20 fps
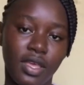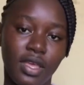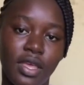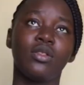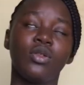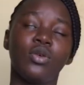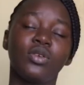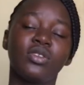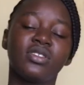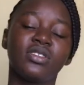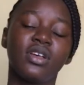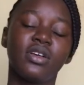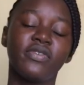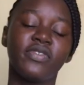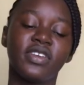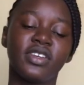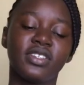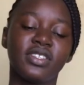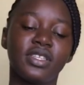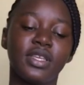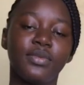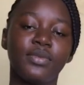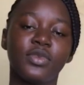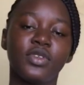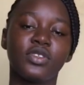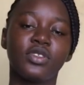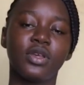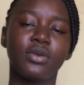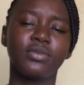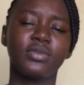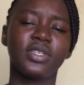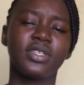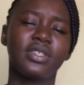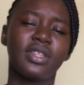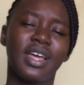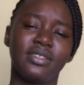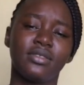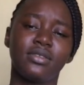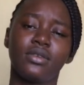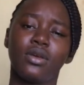Low self-esteem is something that
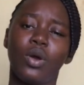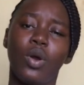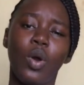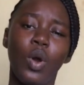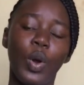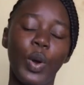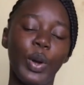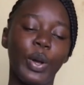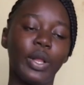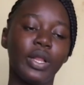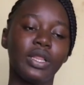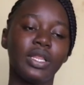all